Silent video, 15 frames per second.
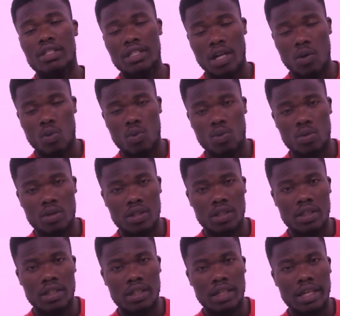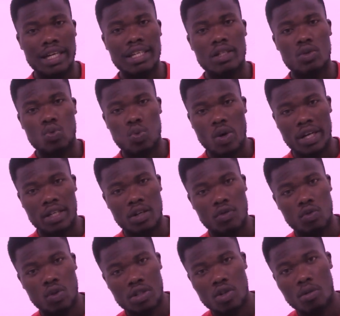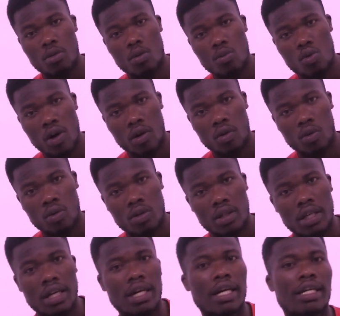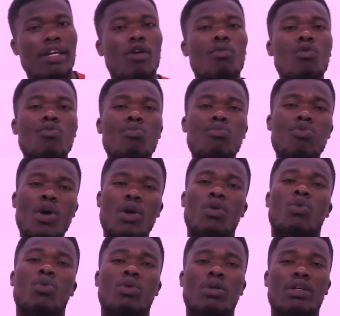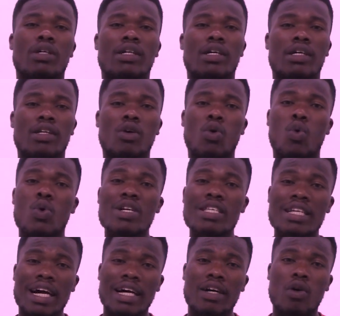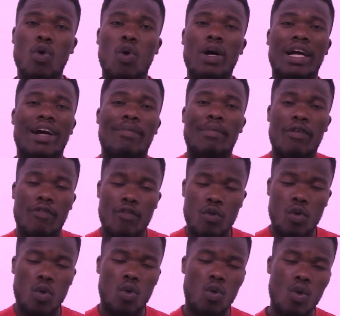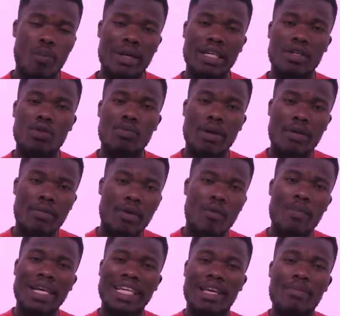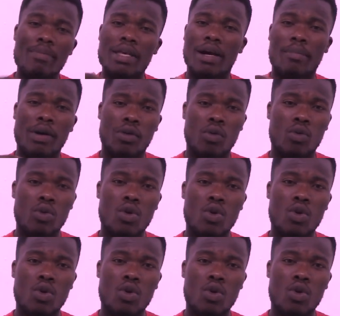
yawo e de to and of so mo bo ano. No mum buano, no onya or kama for obe kibia mano,